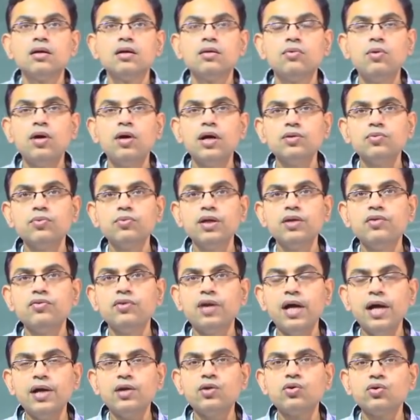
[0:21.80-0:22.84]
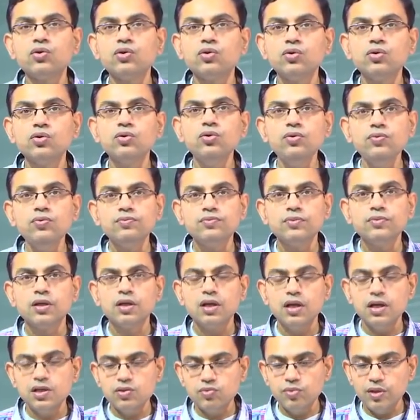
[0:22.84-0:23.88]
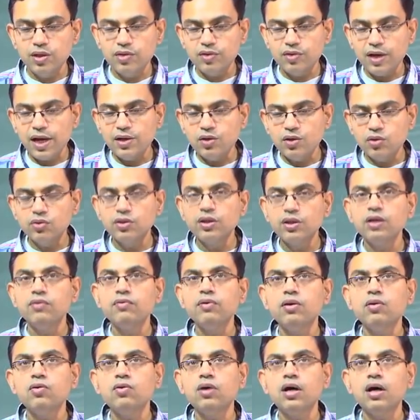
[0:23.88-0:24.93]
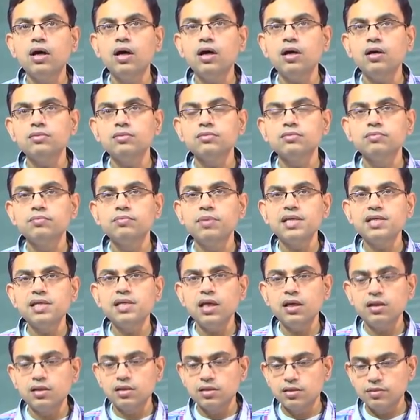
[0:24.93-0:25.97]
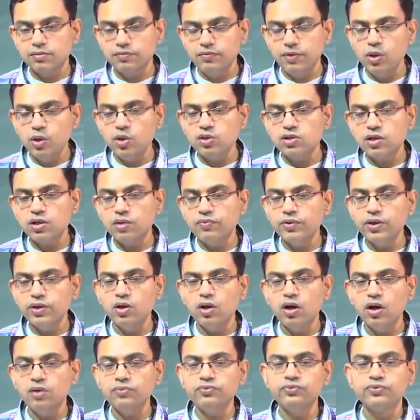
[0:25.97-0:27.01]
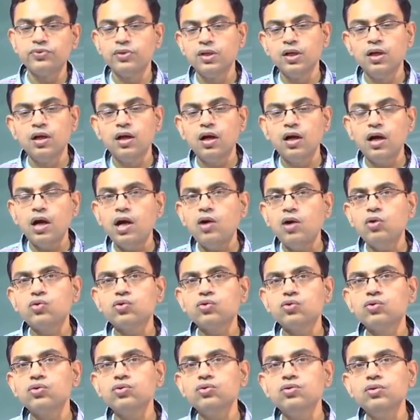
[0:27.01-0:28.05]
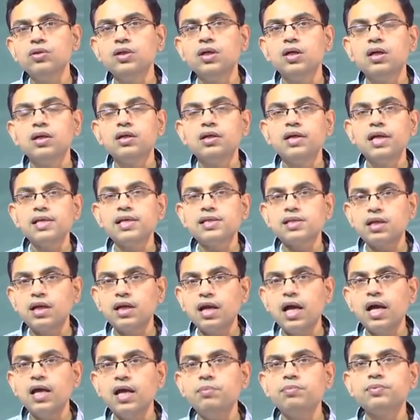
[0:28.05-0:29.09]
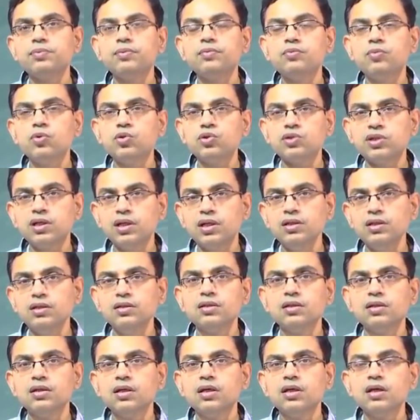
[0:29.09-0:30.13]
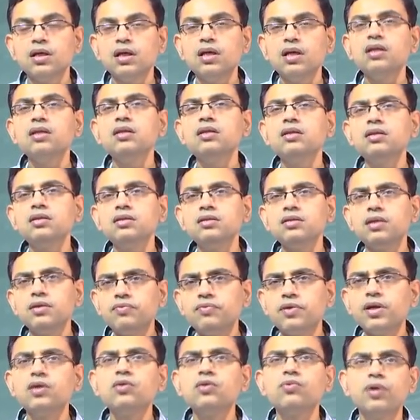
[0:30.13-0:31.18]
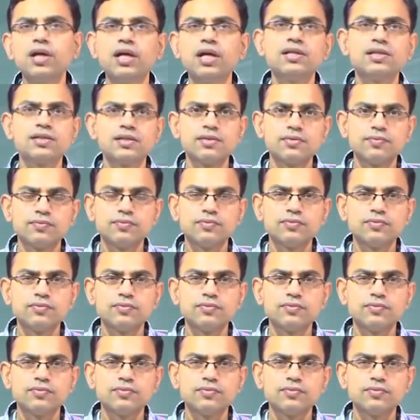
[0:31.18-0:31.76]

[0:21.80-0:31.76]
what we tried to do is we tried to give you a basic philosophy of how to describe motion in different ways.